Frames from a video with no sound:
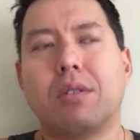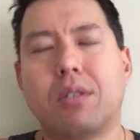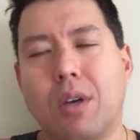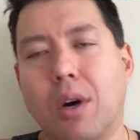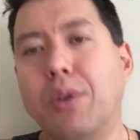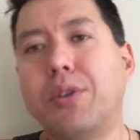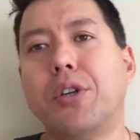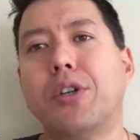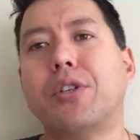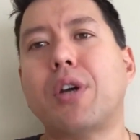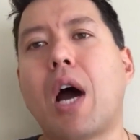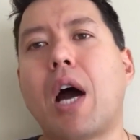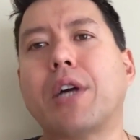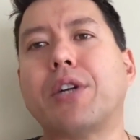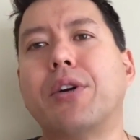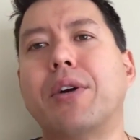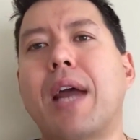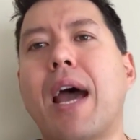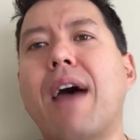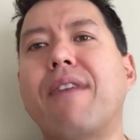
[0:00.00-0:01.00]
go to your
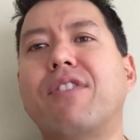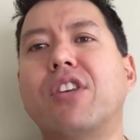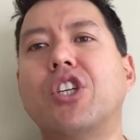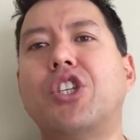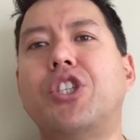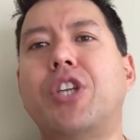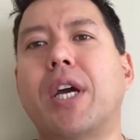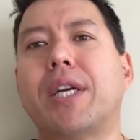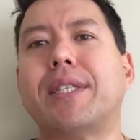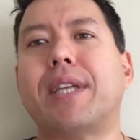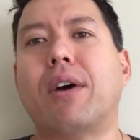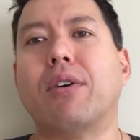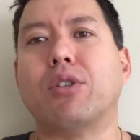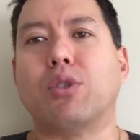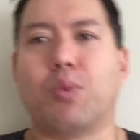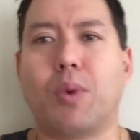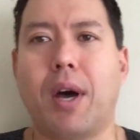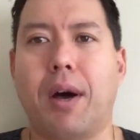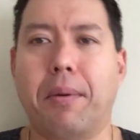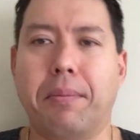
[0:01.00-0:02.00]
doctor and have this checked out
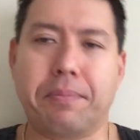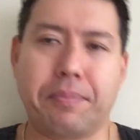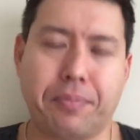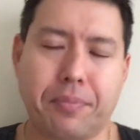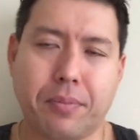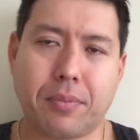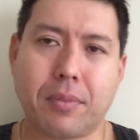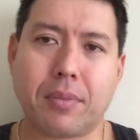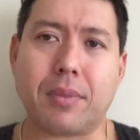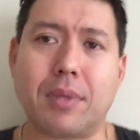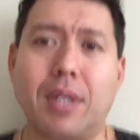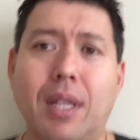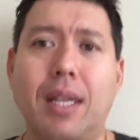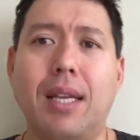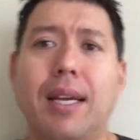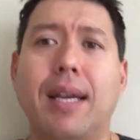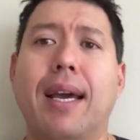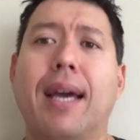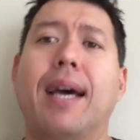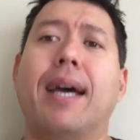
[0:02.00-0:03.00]
as well
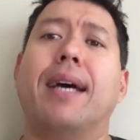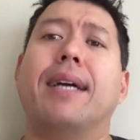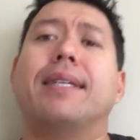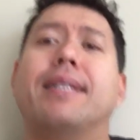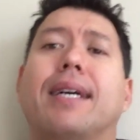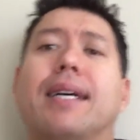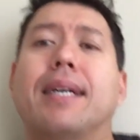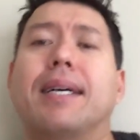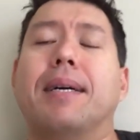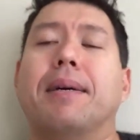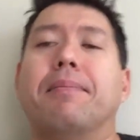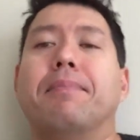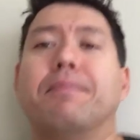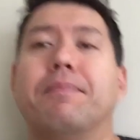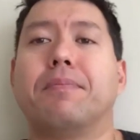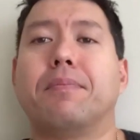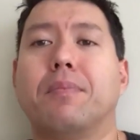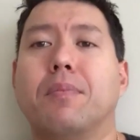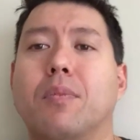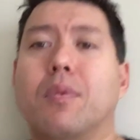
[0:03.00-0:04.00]
and
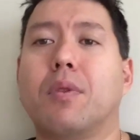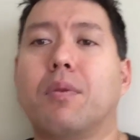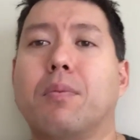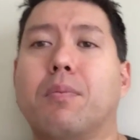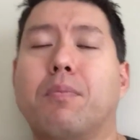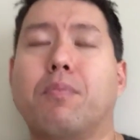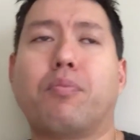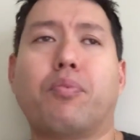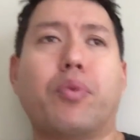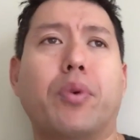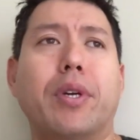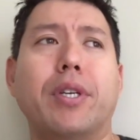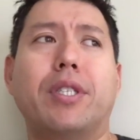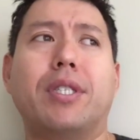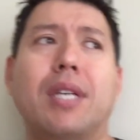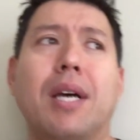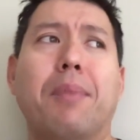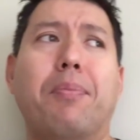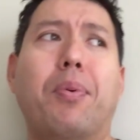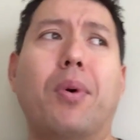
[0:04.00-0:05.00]
um, pretty
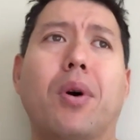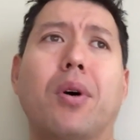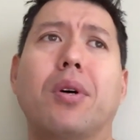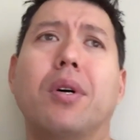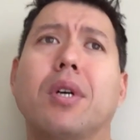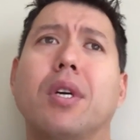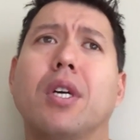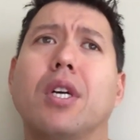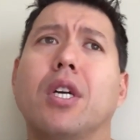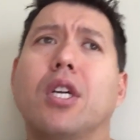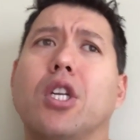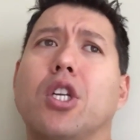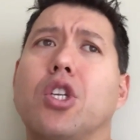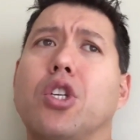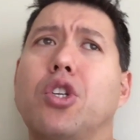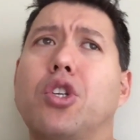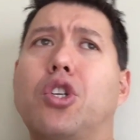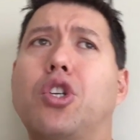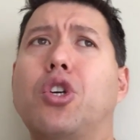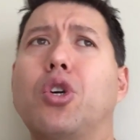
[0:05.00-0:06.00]
simple.
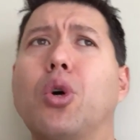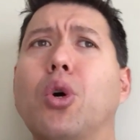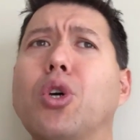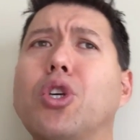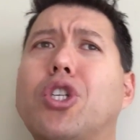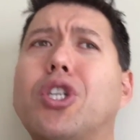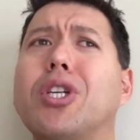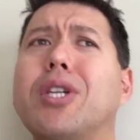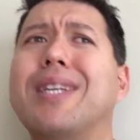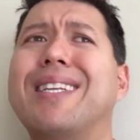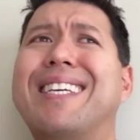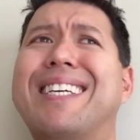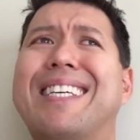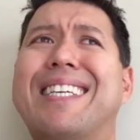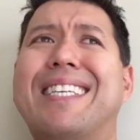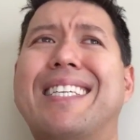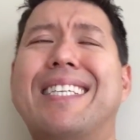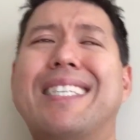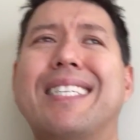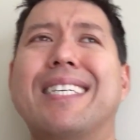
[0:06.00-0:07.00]

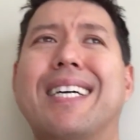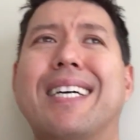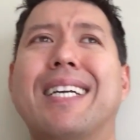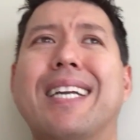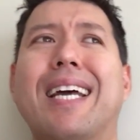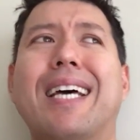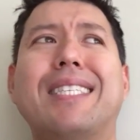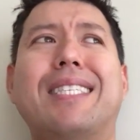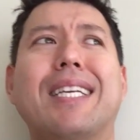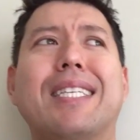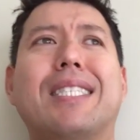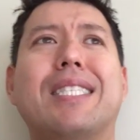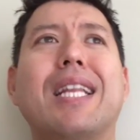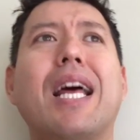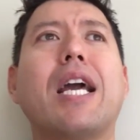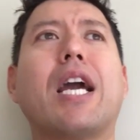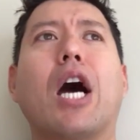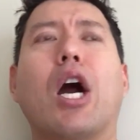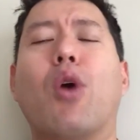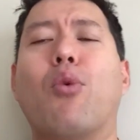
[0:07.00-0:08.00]
Usually, unless it's
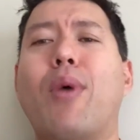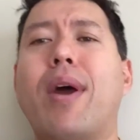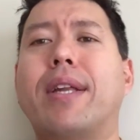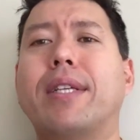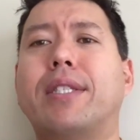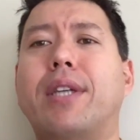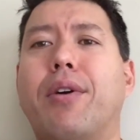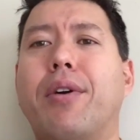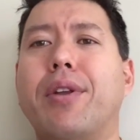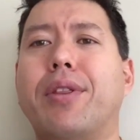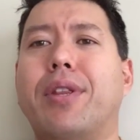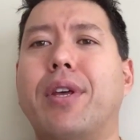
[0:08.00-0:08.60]
like a hereditary